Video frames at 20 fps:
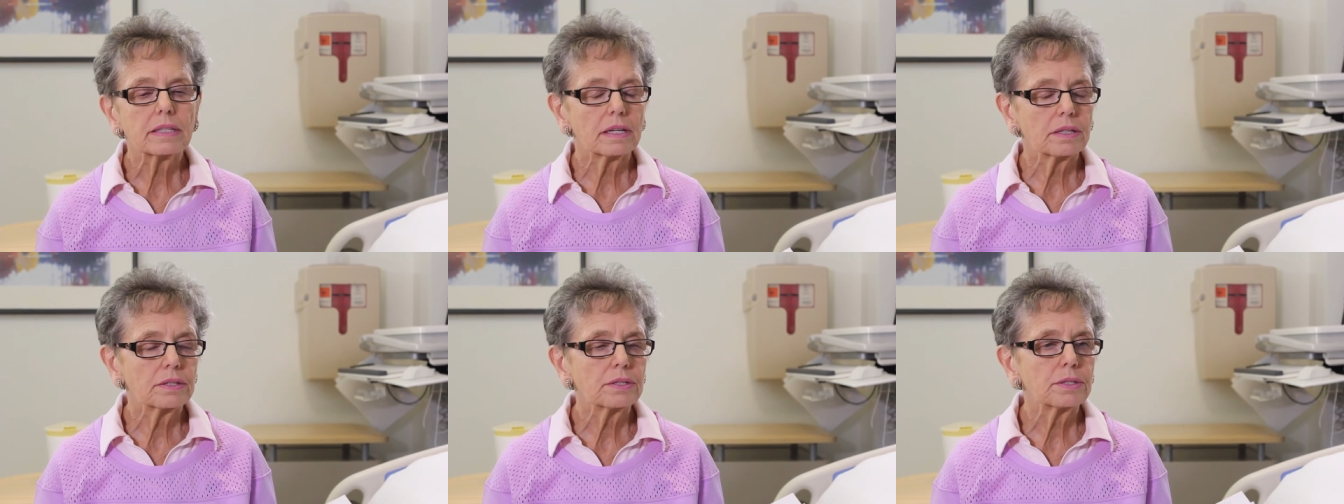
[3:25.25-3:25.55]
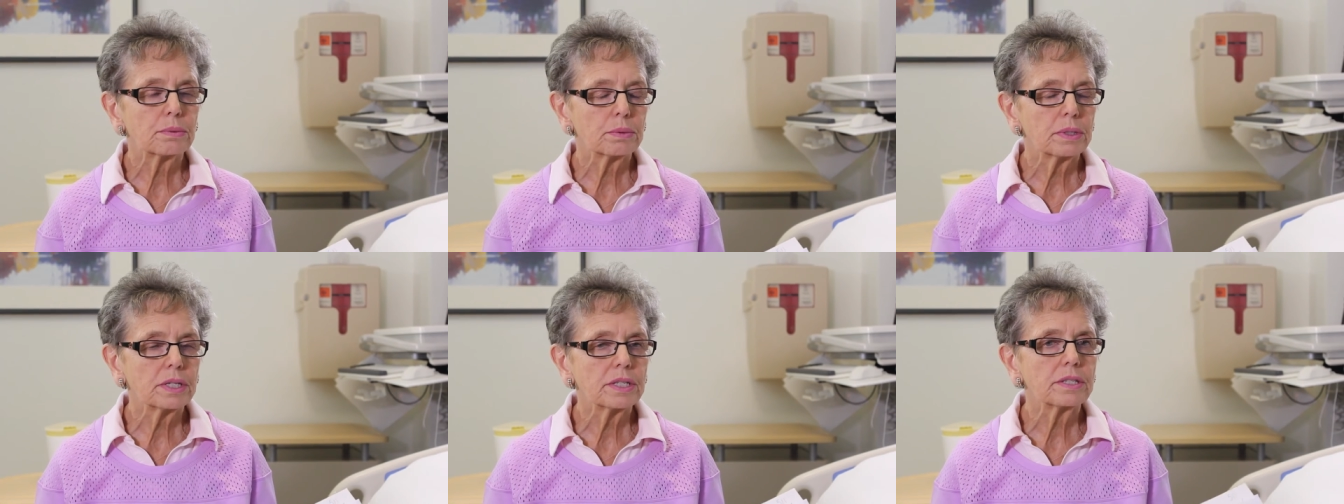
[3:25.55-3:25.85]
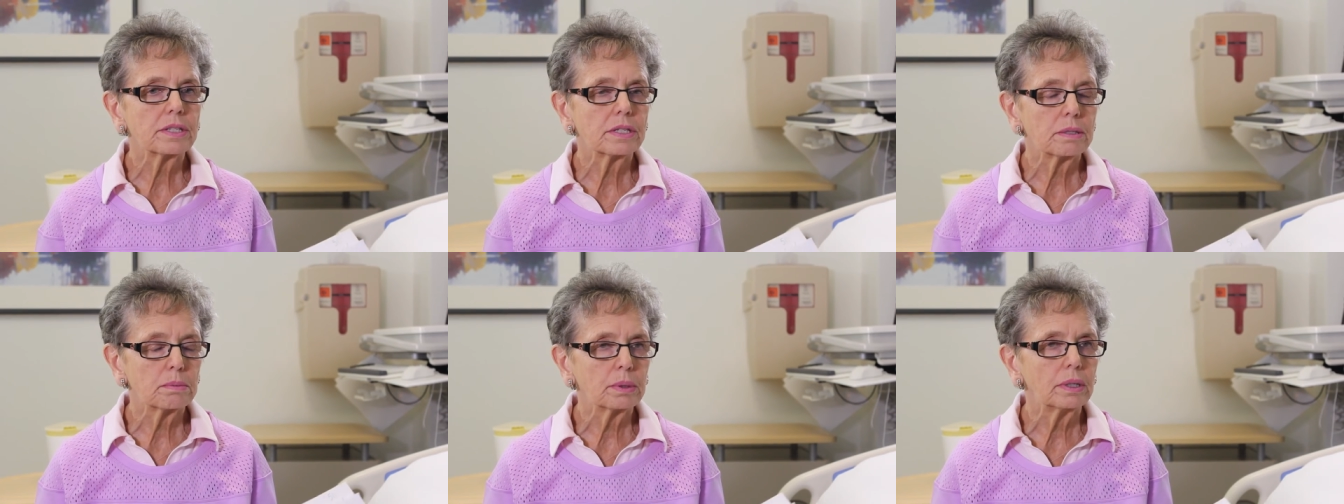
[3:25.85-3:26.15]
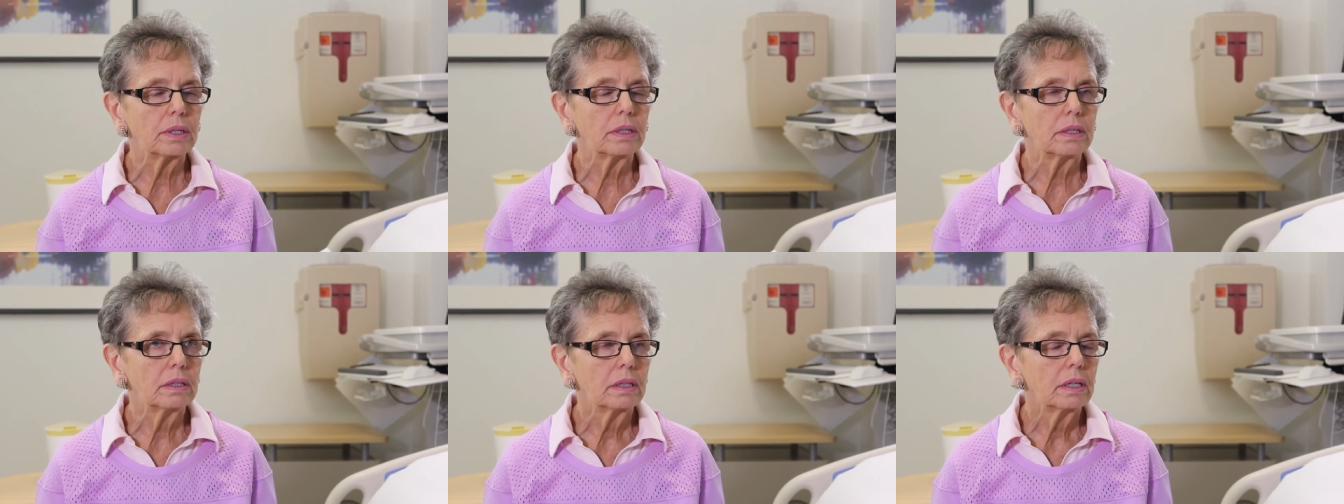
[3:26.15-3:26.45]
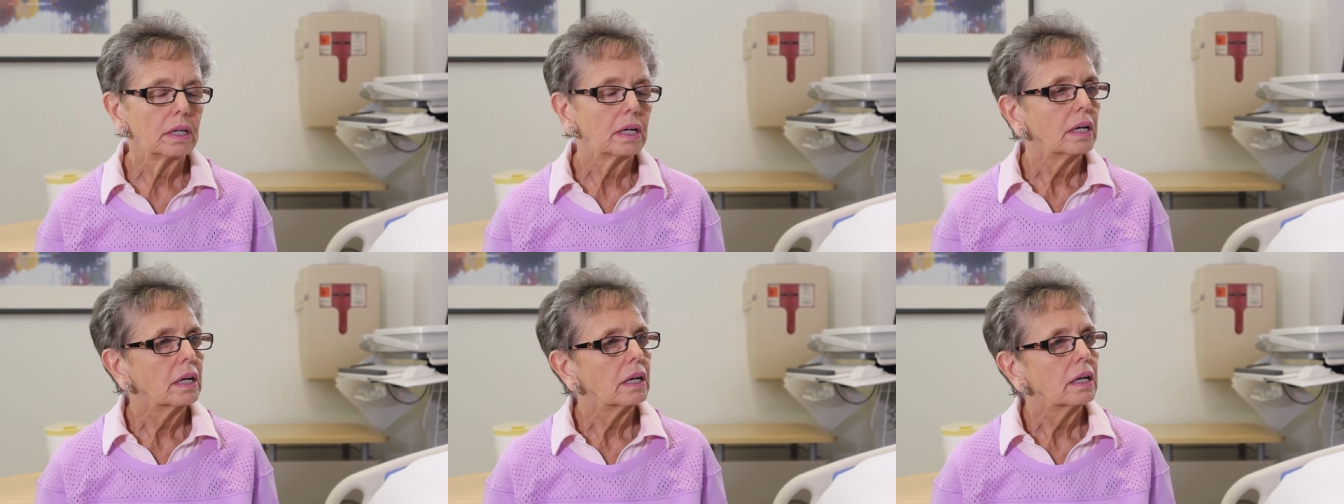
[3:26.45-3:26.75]
sounds reasonable.
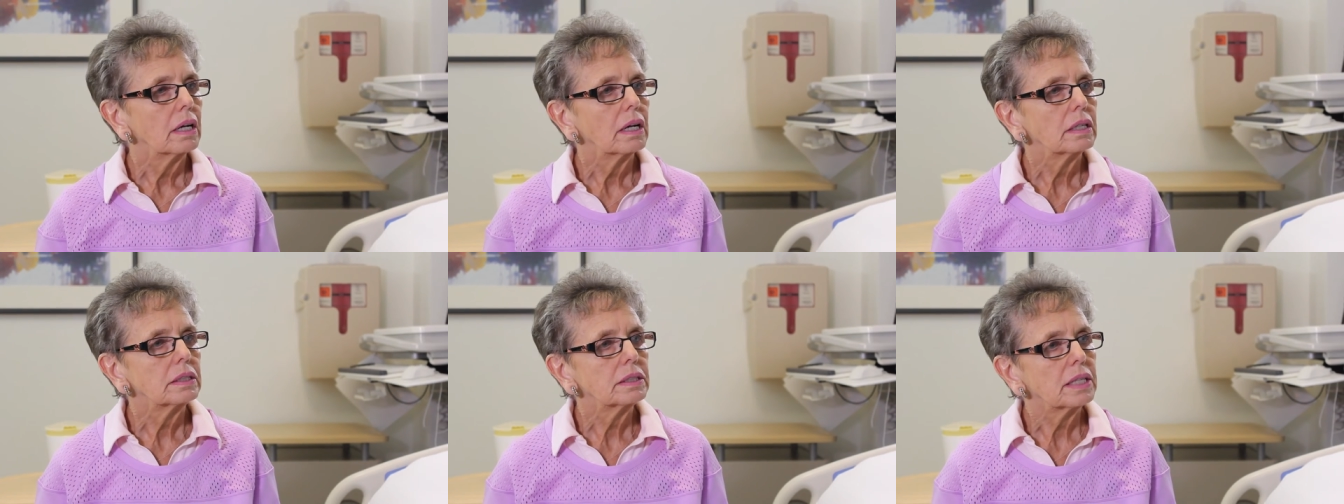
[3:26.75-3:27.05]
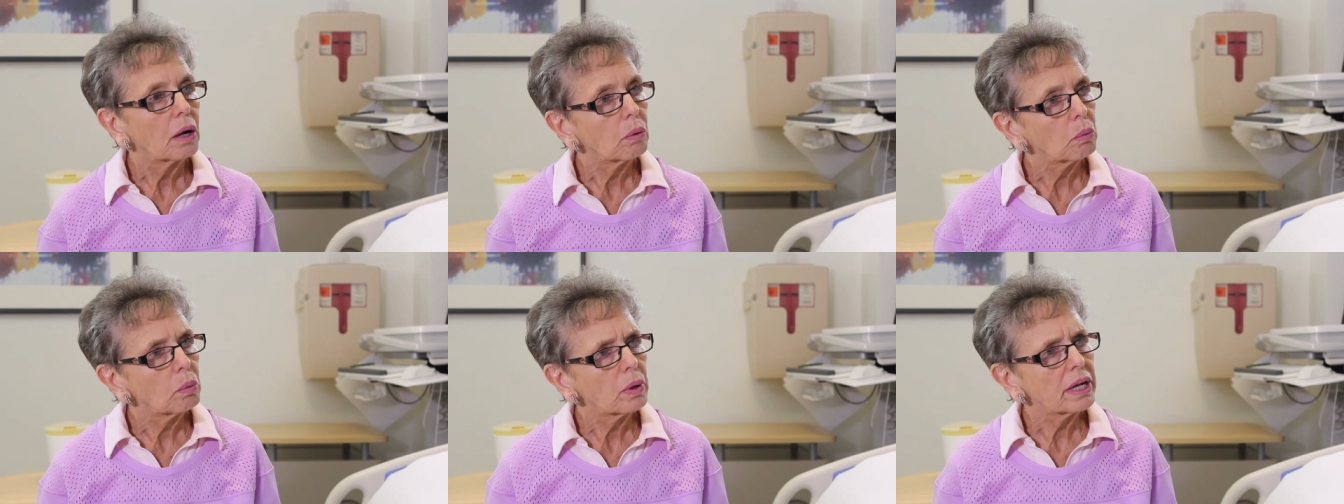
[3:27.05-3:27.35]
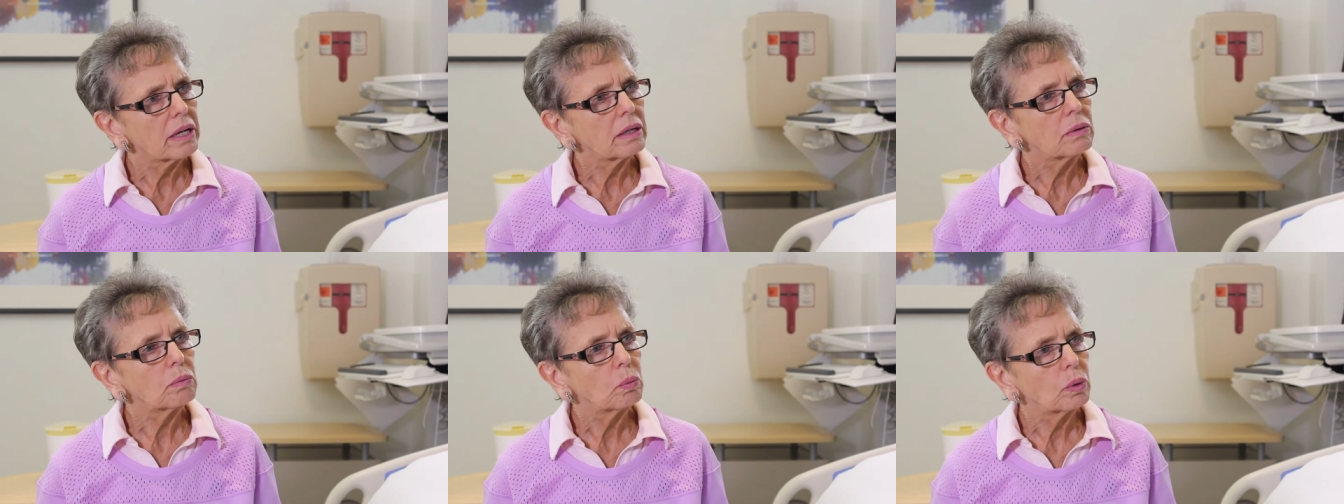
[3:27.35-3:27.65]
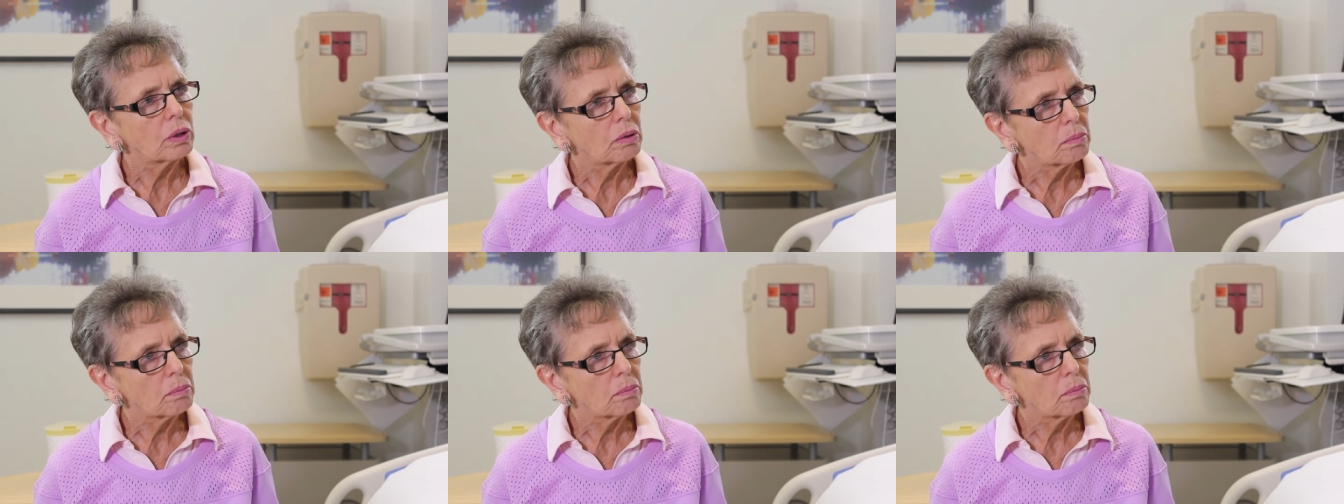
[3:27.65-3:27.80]
Now when